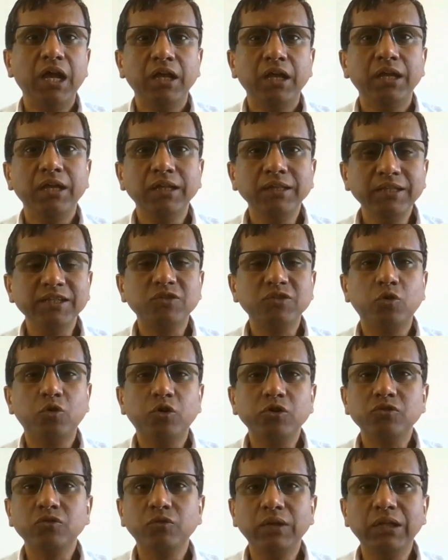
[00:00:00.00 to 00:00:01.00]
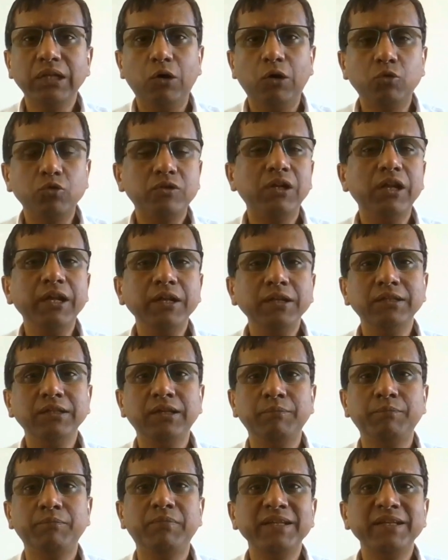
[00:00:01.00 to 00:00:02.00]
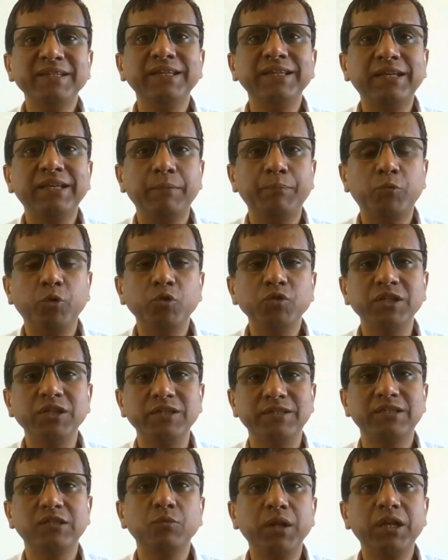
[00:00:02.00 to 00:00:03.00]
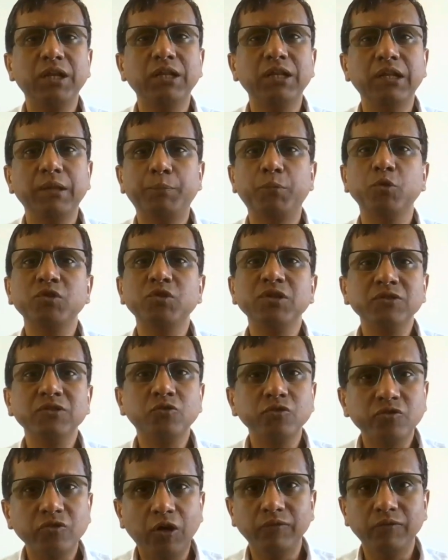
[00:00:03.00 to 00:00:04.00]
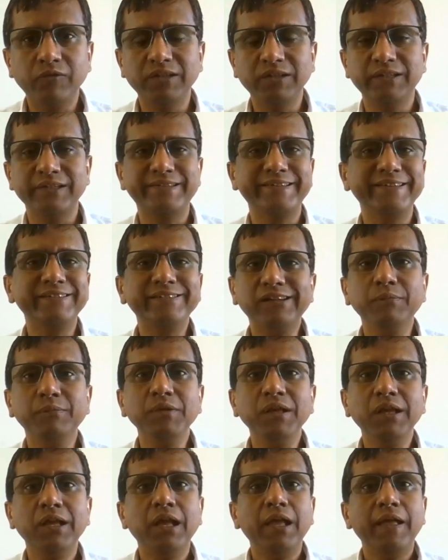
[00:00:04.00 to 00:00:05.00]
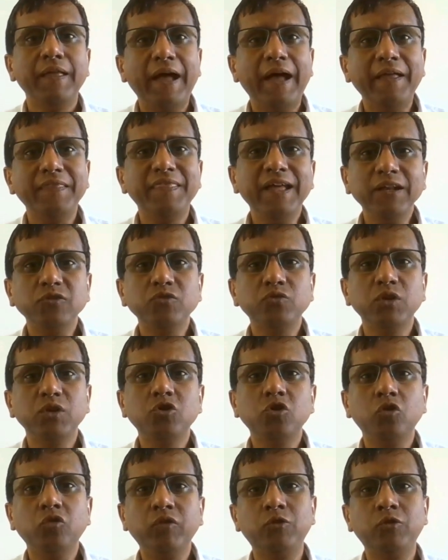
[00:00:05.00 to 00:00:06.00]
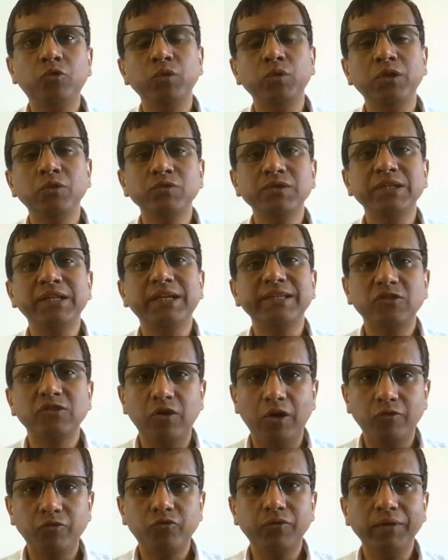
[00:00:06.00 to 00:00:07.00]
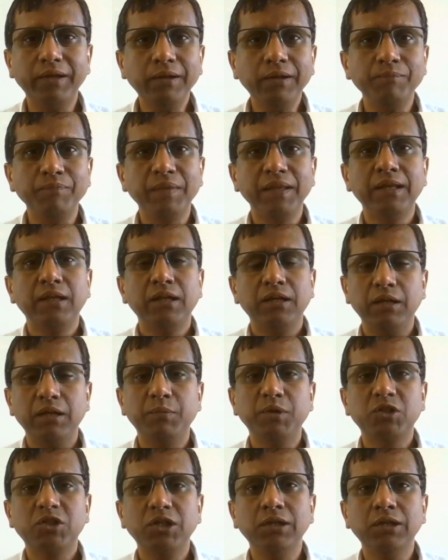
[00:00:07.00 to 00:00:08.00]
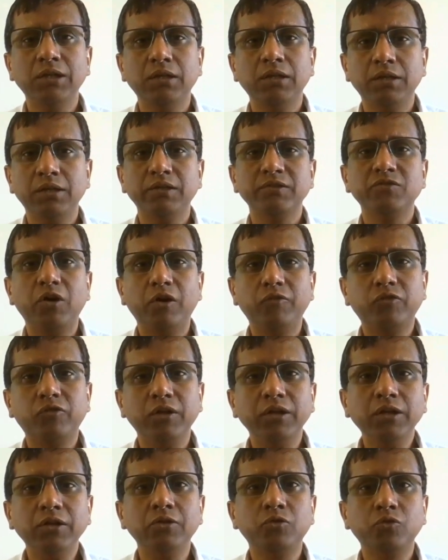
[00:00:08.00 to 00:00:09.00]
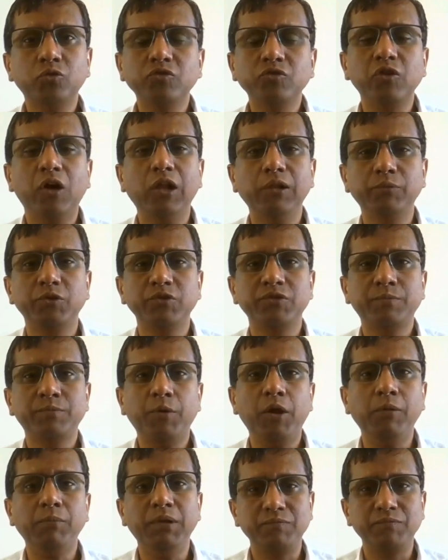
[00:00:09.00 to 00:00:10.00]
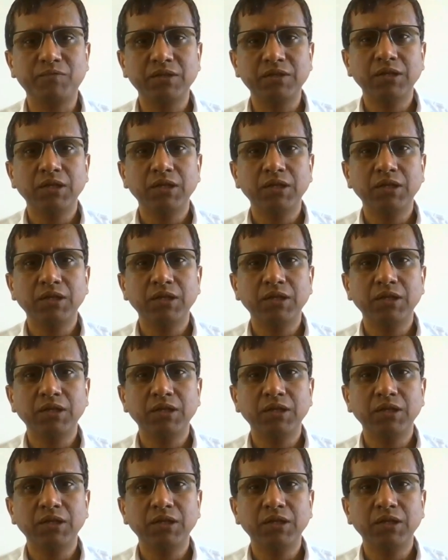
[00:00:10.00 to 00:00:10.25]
In this course, we will outline the basic approaches, numerical approaches to solving the system, and then switch over to using a software, commercial software to solve those problems.